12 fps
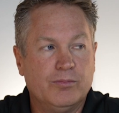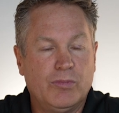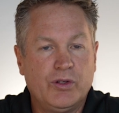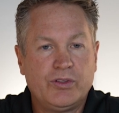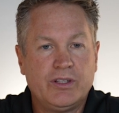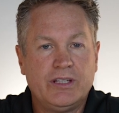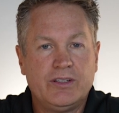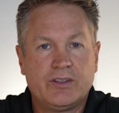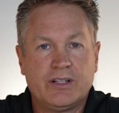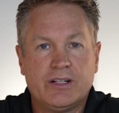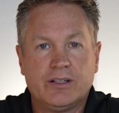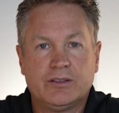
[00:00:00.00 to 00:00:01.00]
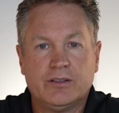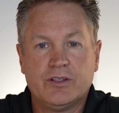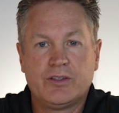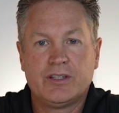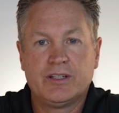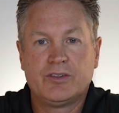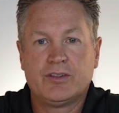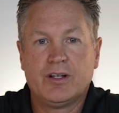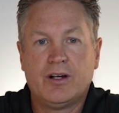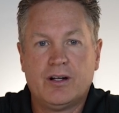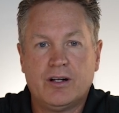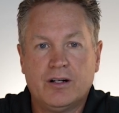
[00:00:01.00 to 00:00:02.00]
most of these characteristics
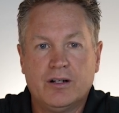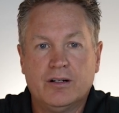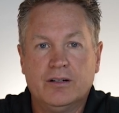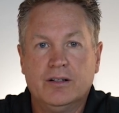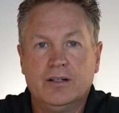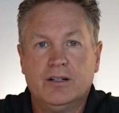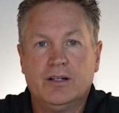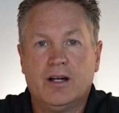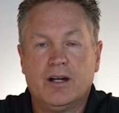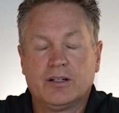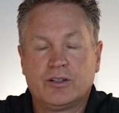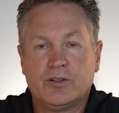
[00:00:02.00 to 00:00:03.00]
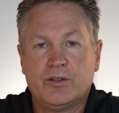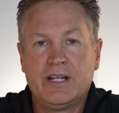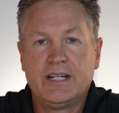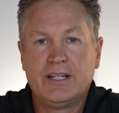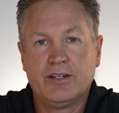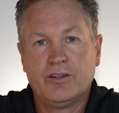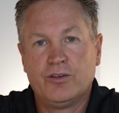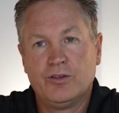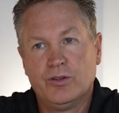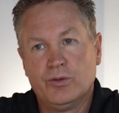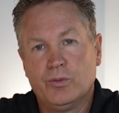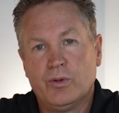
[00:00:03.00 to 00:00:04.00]
are created
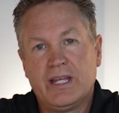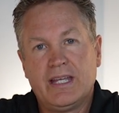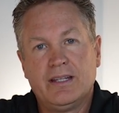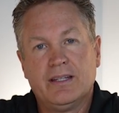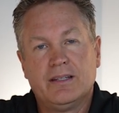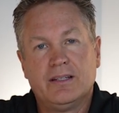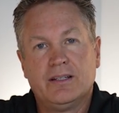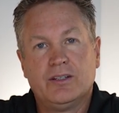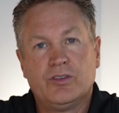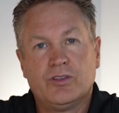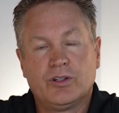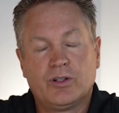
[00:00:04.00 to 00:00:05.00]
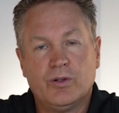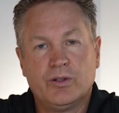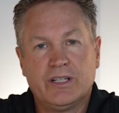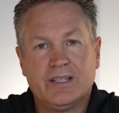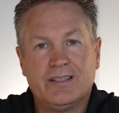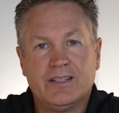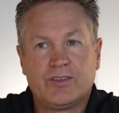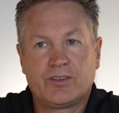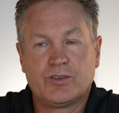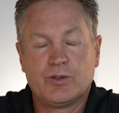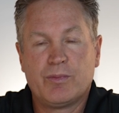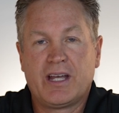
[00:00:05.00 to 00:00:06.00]
through the way that these zirconia
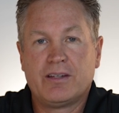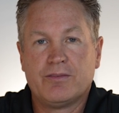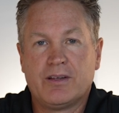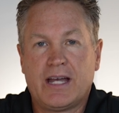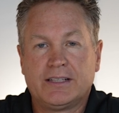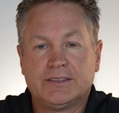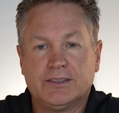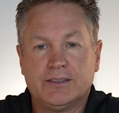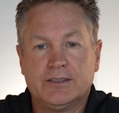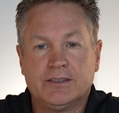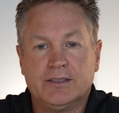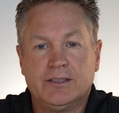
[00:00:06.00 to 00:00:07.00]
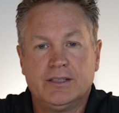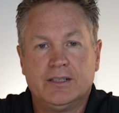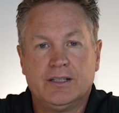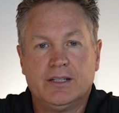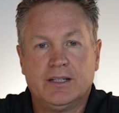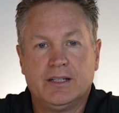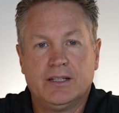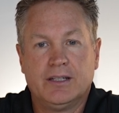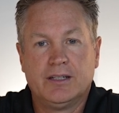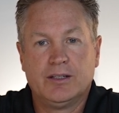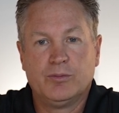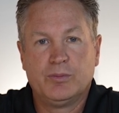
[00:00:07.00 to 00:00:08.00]
discs are manufactured.
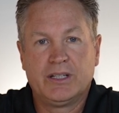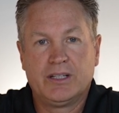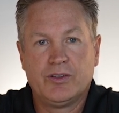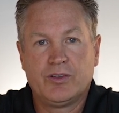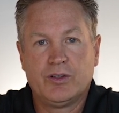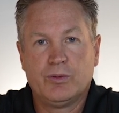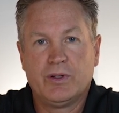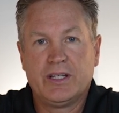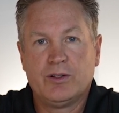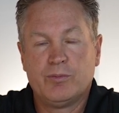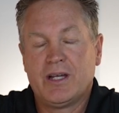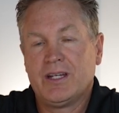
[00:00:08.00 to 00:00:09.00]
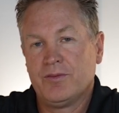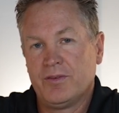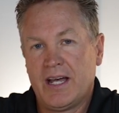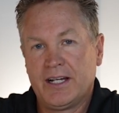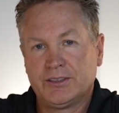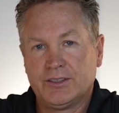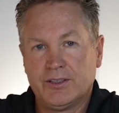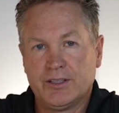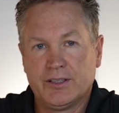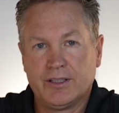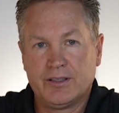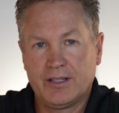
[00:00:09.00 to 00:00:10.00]
And because of the way they're manufactured
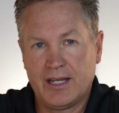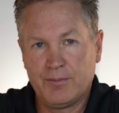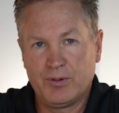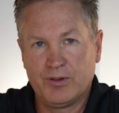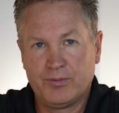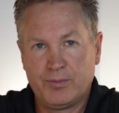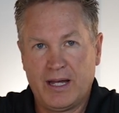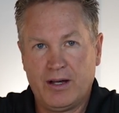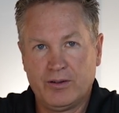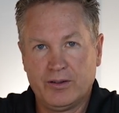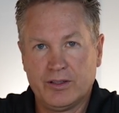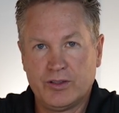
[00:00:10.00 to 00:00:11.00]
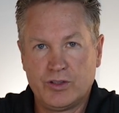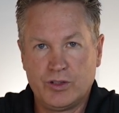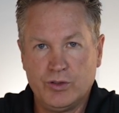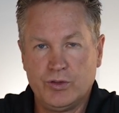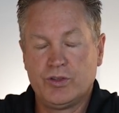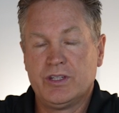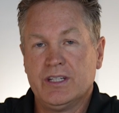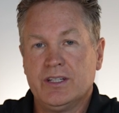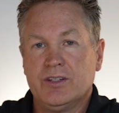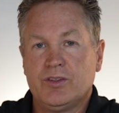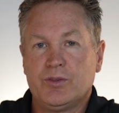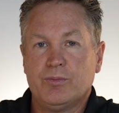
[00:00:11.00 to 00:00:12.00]
and the type of powder that's used in
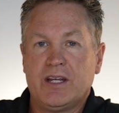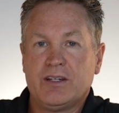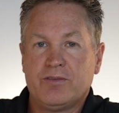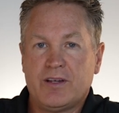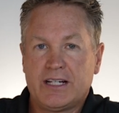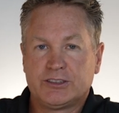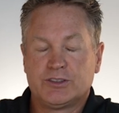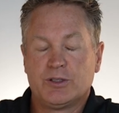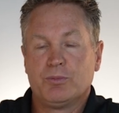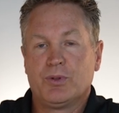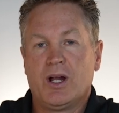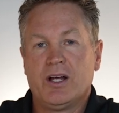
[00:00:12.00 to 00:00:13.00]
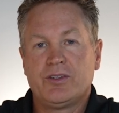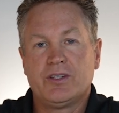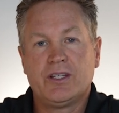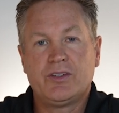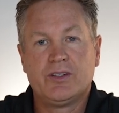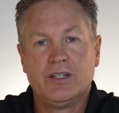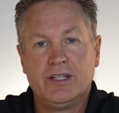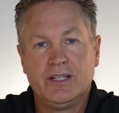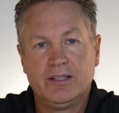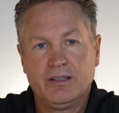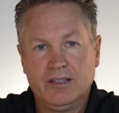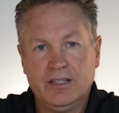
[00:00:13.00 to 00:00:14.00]
this manufacturing process
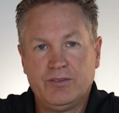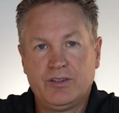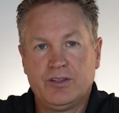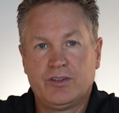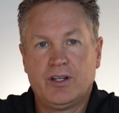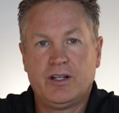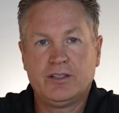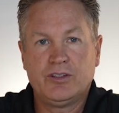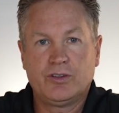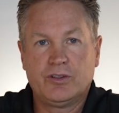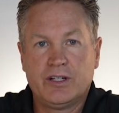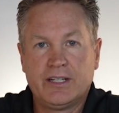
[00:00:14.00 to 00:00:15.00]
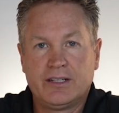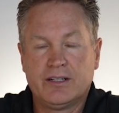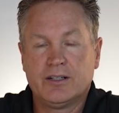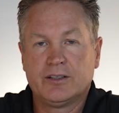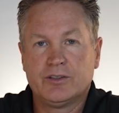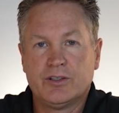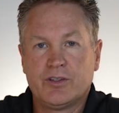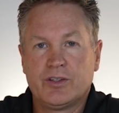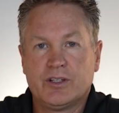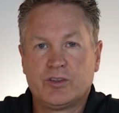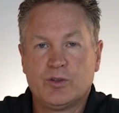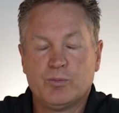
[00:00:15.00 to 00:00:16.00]
gives us all these great
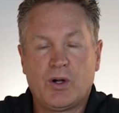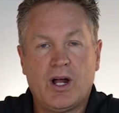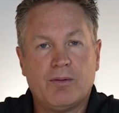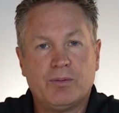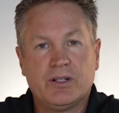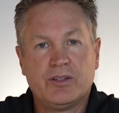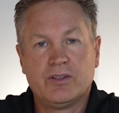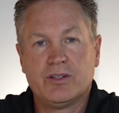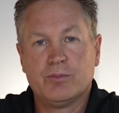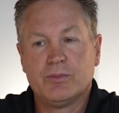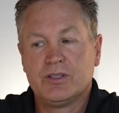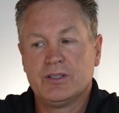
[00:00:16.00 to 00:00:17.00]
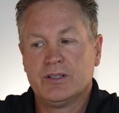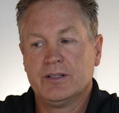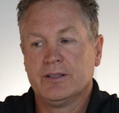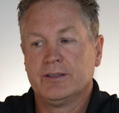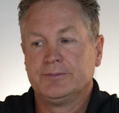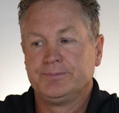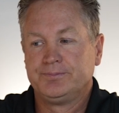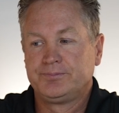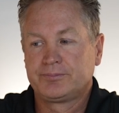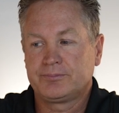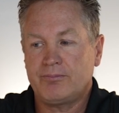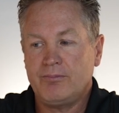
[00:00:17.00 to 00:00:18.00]
characteristics and properties of the material.
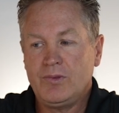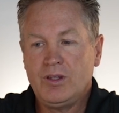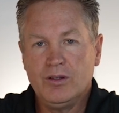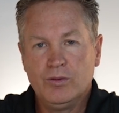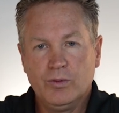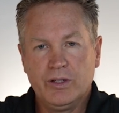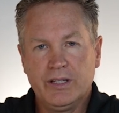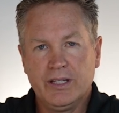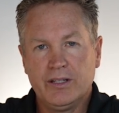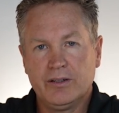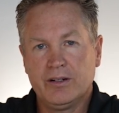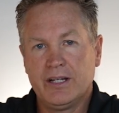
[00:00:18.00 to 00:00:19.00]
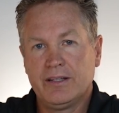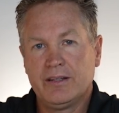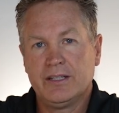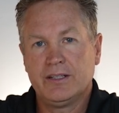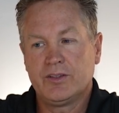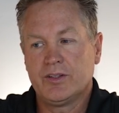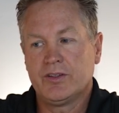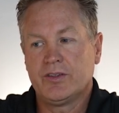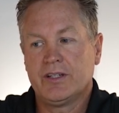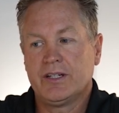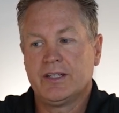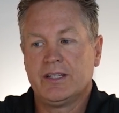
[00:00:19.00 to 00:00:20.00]
One of the other great things is
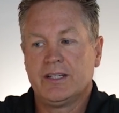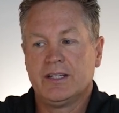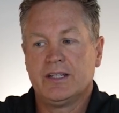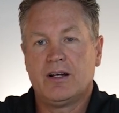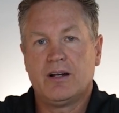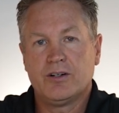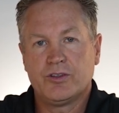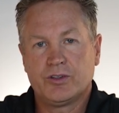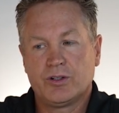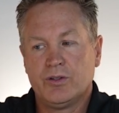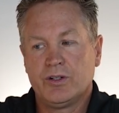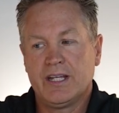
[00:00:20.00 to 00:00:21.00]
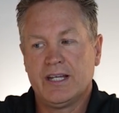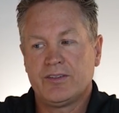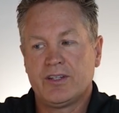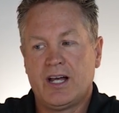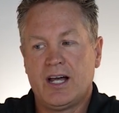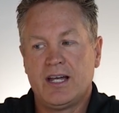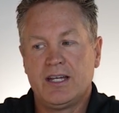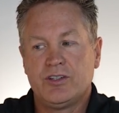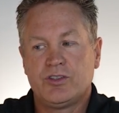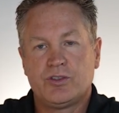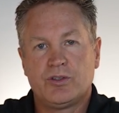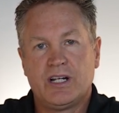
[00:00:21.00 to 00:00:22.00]
that our zirconia has the
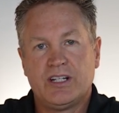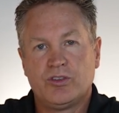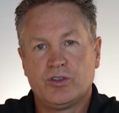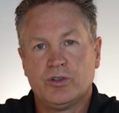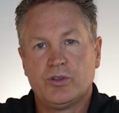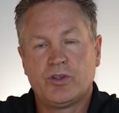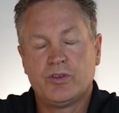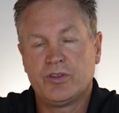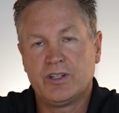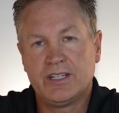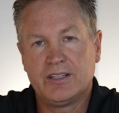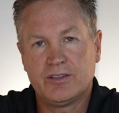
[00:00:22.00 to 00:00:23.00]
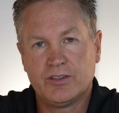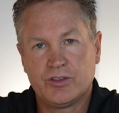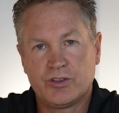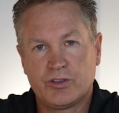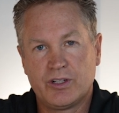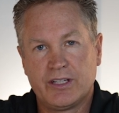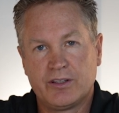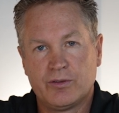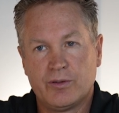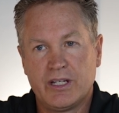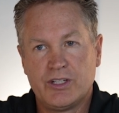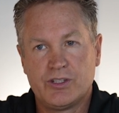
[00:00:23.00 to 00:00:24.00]
highest translucency to strength
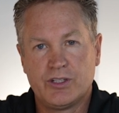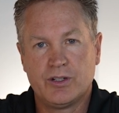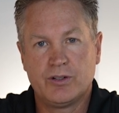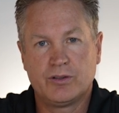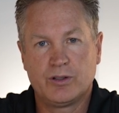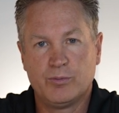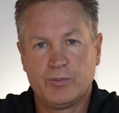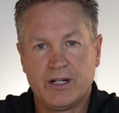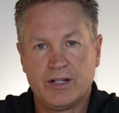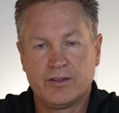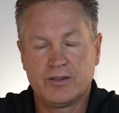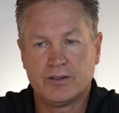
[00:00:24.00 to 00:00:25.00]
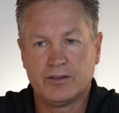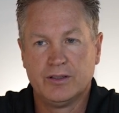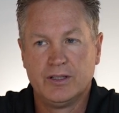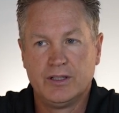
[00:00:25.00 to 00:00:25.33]
ratio compared to